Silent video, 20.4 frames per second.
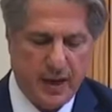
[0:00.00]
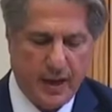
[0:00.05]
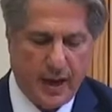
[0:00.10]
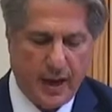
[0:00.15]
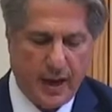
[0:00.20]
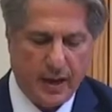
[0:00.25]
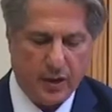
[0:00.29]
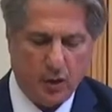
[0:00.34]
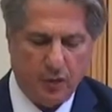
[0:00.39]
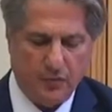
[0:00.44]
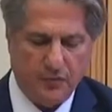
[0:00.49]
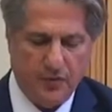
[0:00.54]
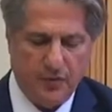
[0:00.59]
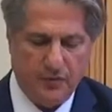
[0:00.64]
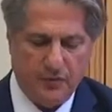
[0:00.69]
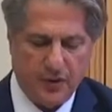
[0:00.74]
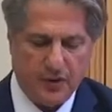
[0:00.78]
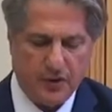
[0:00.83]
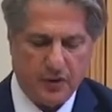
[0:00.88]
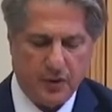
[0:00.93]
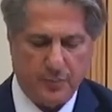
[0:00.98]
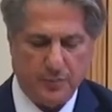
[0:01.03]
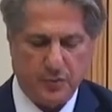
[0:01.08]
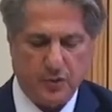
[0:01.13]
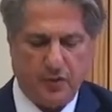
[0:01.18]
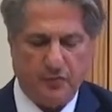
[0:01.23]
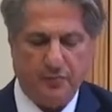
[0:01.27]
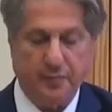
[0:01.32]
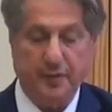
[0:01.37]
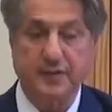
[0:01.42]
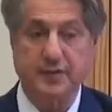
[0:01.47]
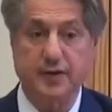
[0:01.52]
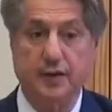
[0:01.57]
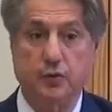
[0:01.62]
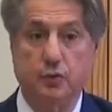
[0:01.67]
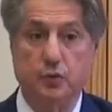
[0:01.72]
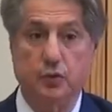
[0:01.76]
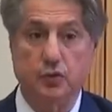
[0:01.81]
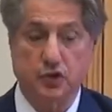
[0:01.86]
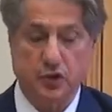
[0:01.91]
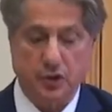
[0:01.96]
are often victims of
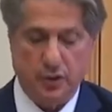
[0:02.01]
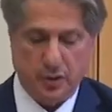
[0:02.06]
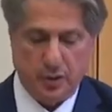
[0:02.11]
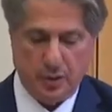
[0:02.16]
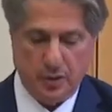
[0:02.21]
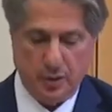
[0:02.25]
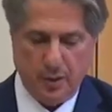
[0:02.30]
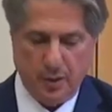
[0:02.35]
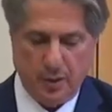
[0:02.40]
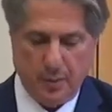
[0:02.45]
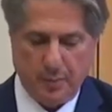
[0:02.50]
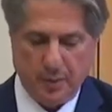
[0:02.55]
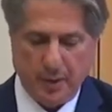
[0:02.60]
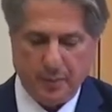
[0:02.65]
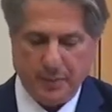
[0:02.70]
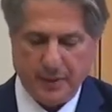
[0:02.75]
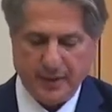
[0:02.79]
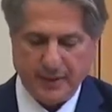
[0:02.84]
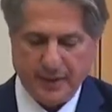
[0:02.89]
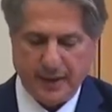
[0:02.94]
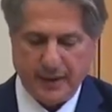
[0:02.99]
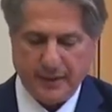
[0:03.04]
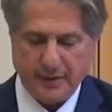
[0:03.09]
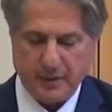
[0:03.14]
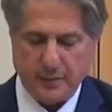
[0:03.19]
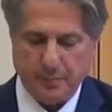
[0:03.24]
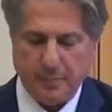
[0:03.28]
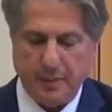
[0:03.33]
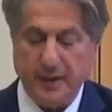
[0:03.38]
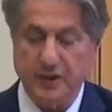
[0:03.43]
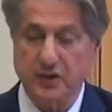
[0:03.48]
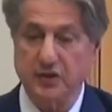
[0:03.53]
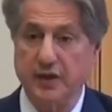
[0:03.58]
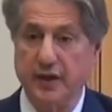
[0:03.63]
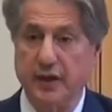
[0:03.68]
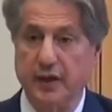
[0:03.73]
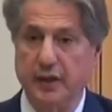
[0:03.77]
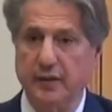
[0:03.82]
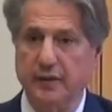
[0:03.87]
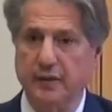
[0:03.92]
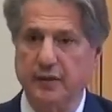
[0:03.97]
persecution perpetrated by
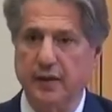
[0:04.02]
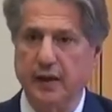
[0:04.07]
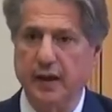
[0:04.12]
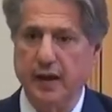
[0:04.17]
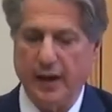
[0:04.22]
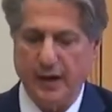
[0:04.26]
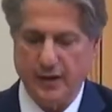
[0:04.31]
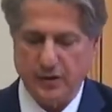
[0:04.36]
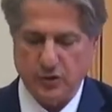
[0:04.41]
state and